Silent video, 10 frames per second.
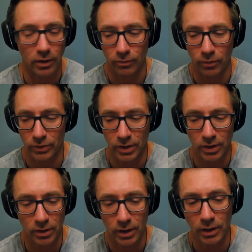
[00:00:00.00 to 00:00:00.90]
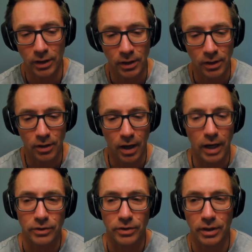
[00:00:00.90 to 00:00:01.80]
in Florence, Italy, I
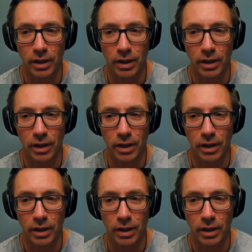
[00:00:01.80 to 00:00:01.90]
could see that